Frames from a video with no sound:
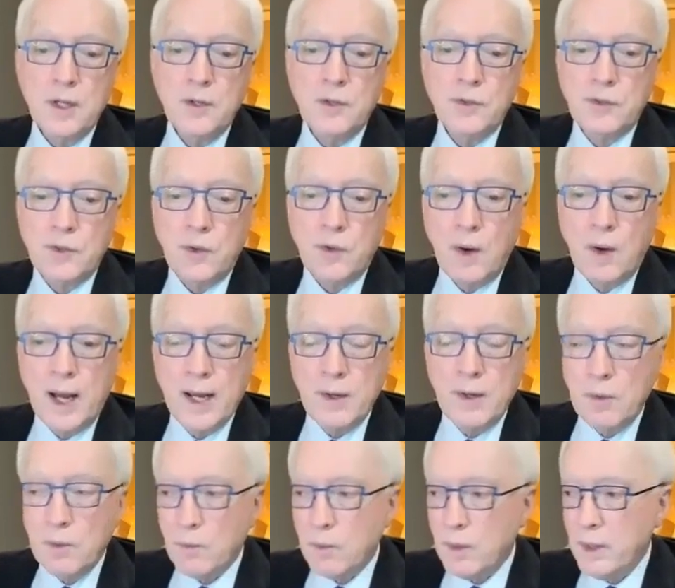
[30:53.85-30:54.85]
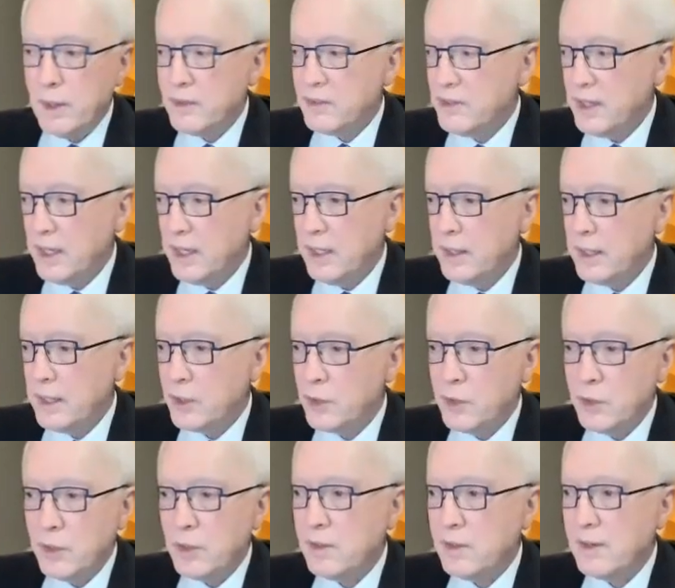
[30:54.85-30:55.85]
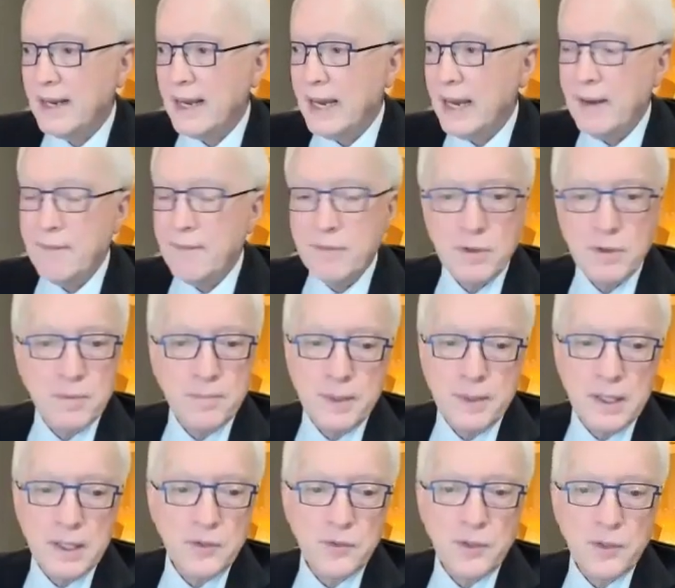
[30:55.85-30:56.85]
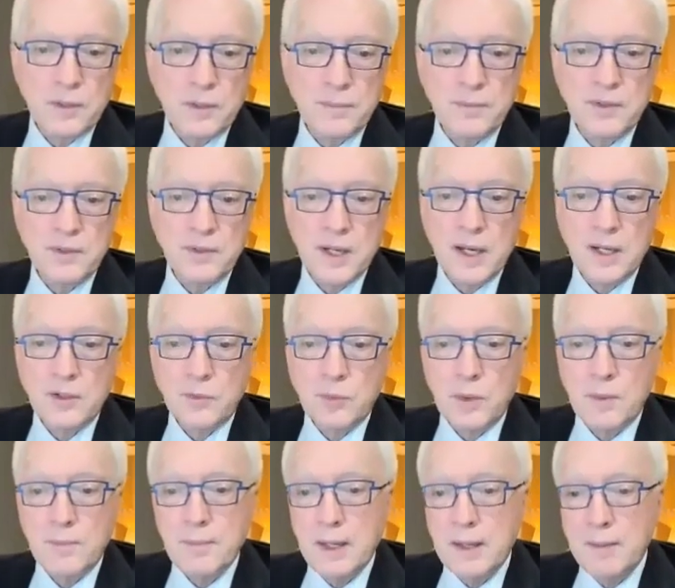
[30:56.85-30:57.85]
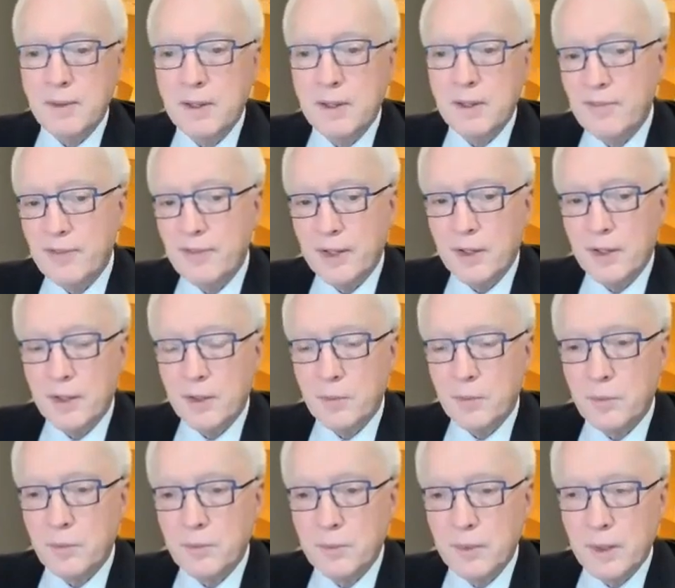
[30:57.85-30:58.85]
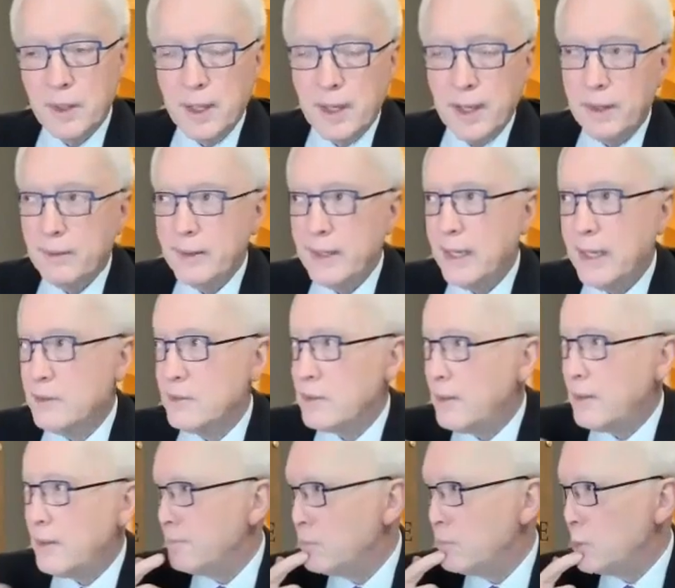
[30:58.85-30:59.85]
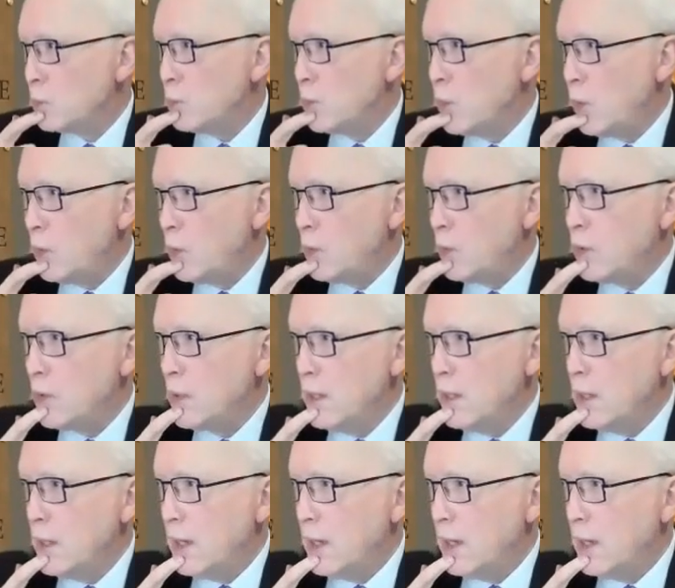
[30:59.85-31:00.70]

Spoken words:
So I don't want to say there couldn't ever be a circumstance where maybe a filler had some role.